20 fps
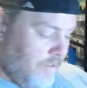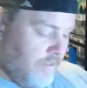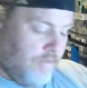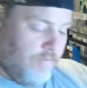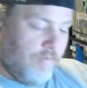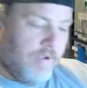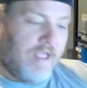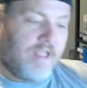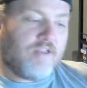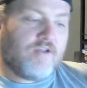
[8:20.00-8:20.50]
we
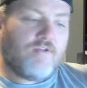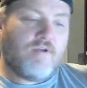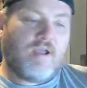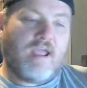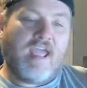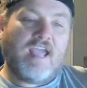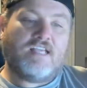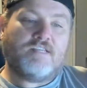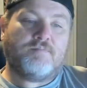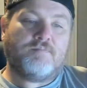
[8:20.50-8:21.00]
got another
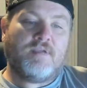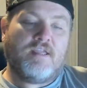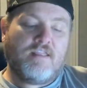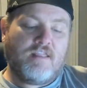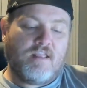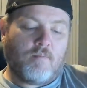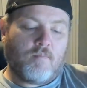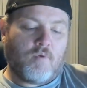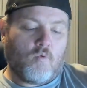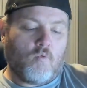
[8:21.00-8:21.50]
X-Men
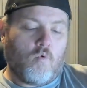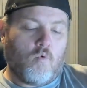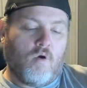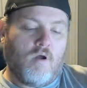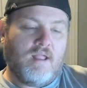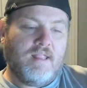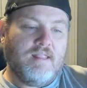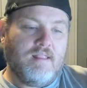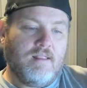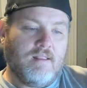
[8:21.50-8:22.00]
number 1.